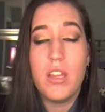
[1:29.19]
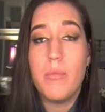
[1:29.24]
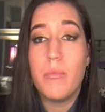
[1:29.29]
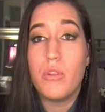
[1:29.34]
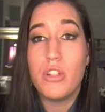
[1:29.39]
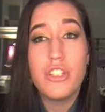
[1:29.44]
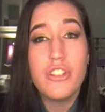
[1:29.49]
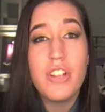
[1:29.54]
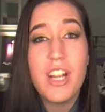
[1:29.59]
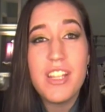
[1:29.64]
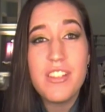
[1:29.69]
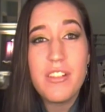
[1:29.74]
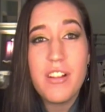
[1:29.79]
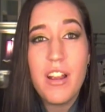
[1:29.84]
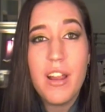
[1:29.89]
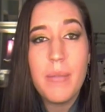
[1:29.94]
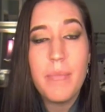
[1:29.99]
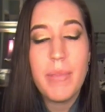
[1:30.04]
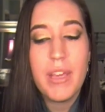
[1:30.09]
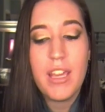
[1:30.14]
moisturizer
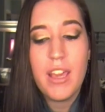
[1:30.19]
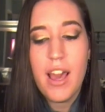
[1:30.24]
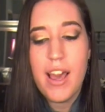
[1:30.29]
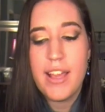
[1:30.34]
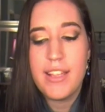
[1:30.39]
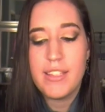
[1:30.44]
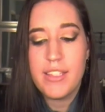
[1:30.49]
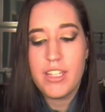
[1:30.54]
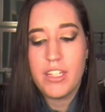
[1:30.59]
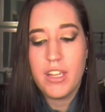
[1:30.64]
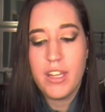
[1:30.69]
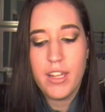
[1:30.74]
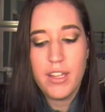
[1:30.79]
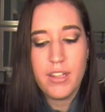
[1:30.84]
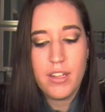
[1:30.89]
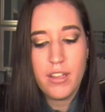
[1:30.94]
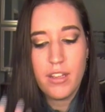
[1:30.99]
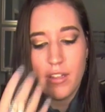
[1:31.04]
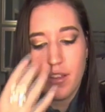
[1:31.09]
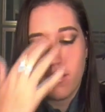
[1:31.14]
on, because
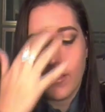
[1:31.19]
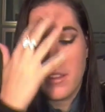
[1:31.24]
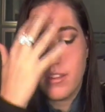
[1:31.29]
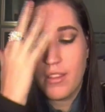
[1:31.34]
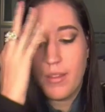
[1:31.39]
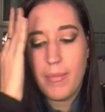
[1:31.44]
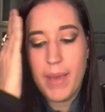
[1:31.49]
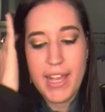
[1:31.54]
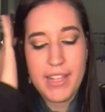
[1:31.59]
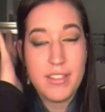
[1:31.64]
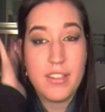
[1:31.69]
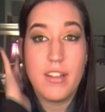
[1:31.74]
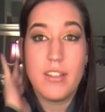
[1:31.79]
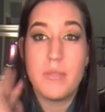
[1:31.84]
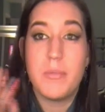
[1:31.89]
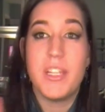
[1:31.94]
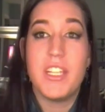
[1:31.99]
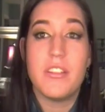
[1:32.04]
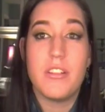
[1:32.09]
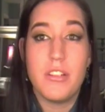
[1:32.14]
the bath
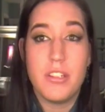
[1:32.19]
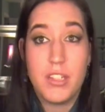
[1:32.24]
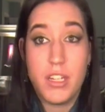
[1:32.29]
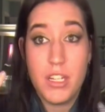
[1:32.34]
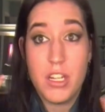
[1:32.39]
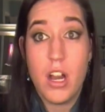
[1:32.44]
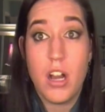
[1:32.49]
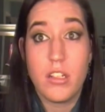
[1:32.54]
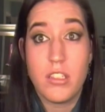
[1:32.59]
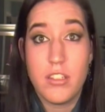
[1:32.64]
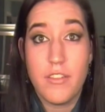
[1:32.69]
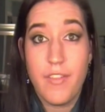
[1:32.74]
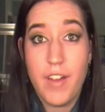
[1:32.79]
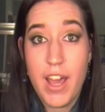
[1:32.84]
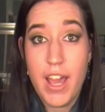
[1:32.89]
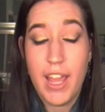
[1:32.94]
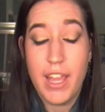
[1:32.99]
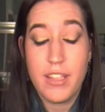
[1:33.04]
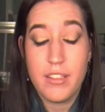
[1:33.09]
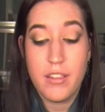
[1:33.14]
salts, because they're
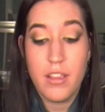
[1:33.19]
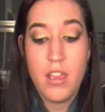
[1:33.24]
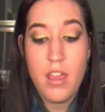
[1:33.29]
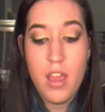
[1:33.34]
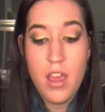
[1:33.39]
detoxifying